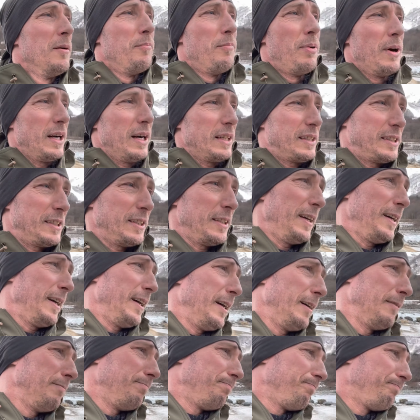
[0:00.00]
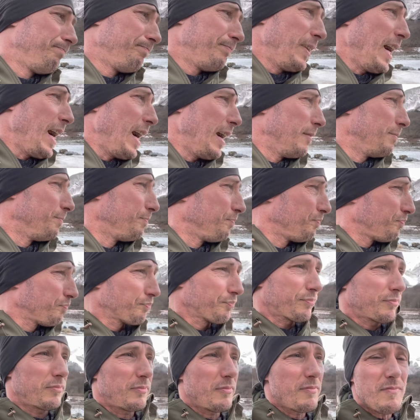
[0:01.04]
But yeah,
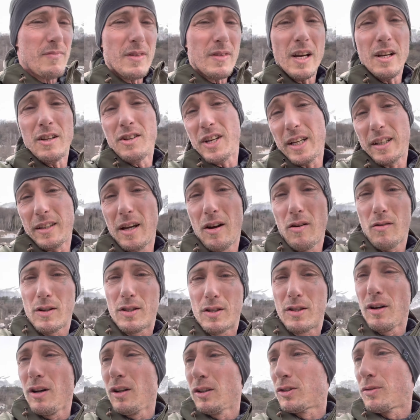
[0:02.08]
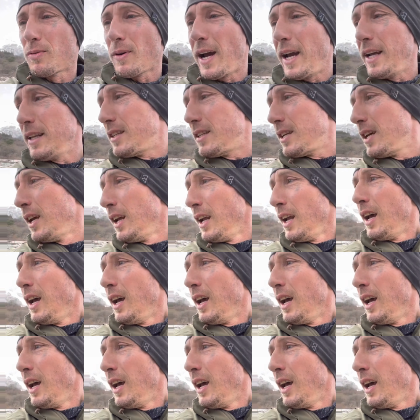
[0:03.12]
check their results, right?